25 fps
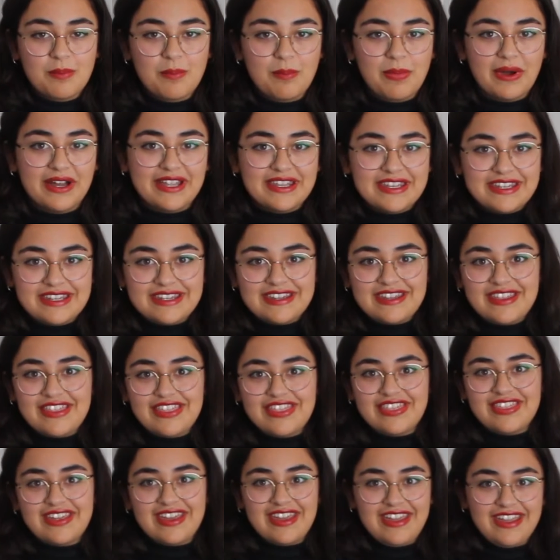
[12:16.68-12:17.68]
button
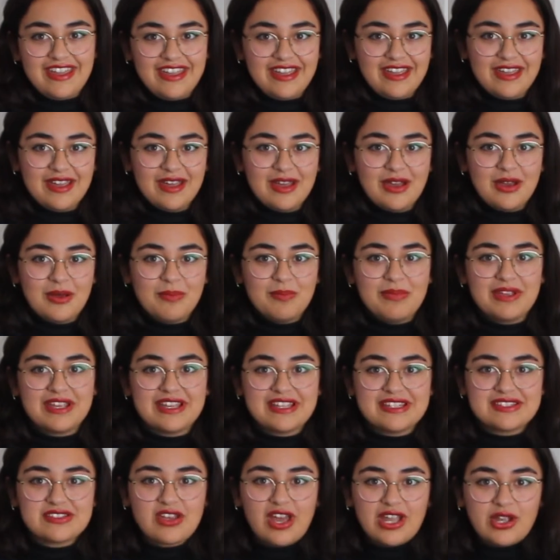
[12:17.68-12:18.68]
thing,
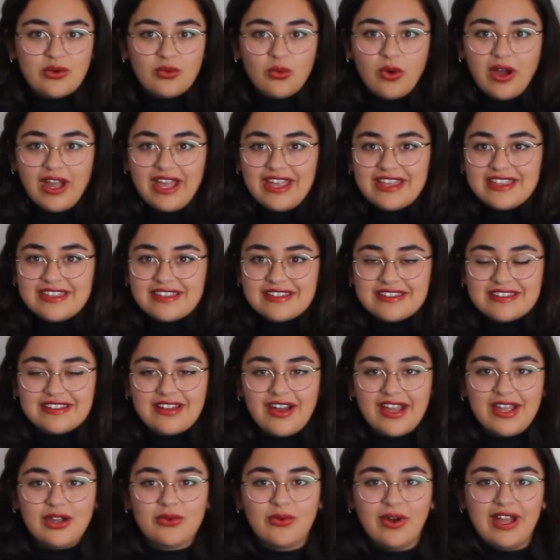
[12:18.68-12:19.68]
because I
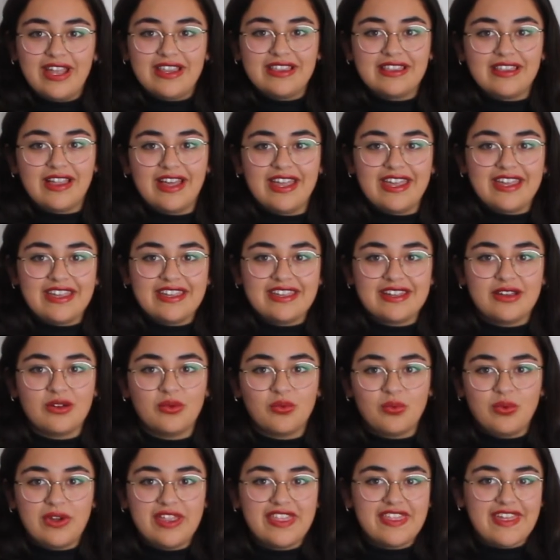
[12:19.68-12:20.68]
quite like it
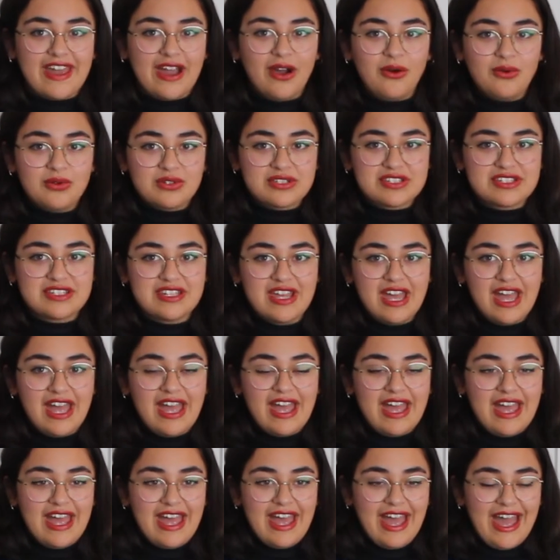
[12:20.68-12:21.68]
without.
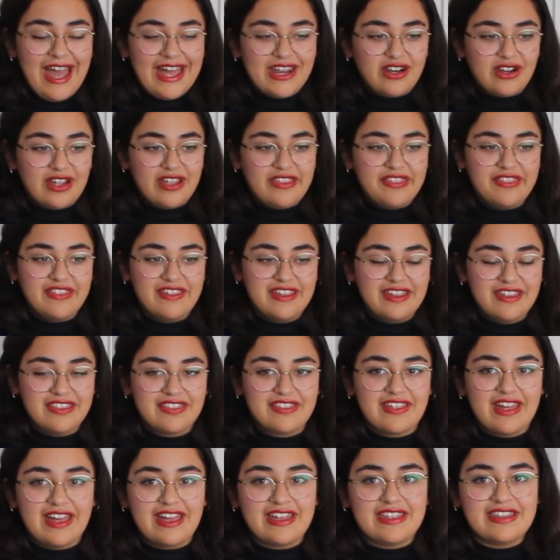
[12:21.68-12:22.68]
And I think
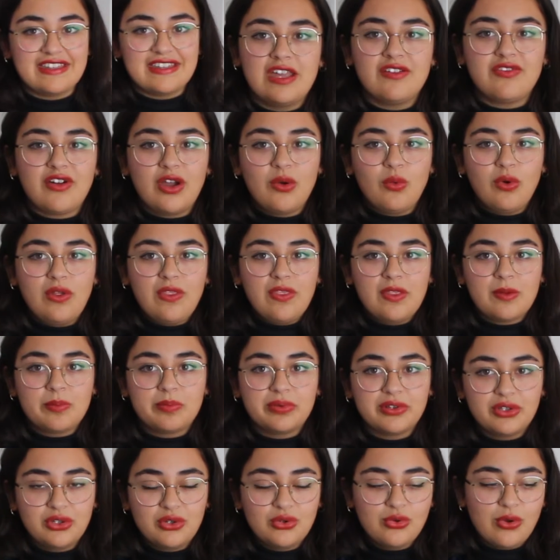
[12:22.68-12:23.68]
that if I want the
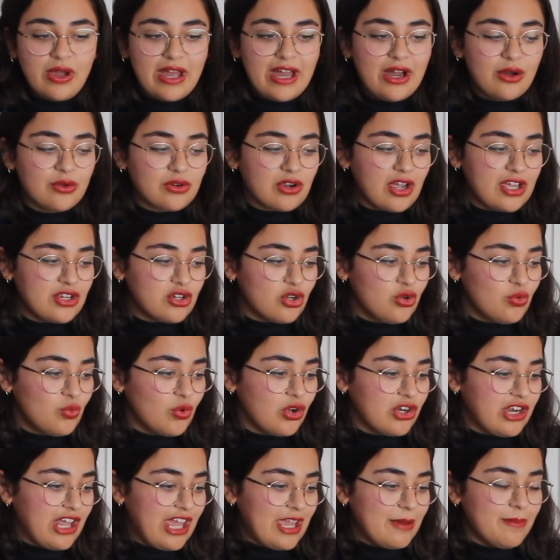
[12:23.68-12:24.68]
blue out, I don't
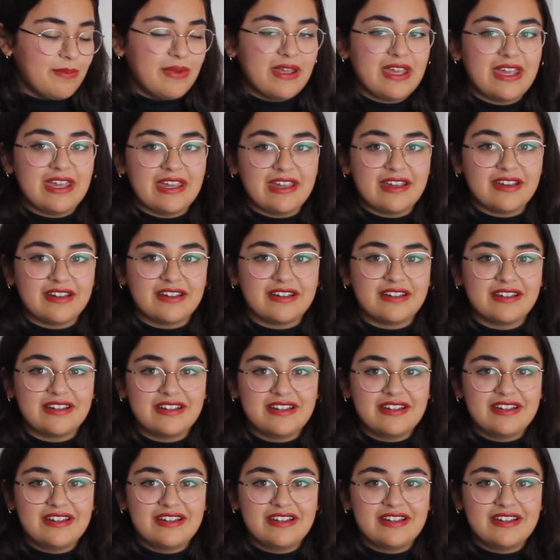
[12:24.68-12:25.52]
want a pink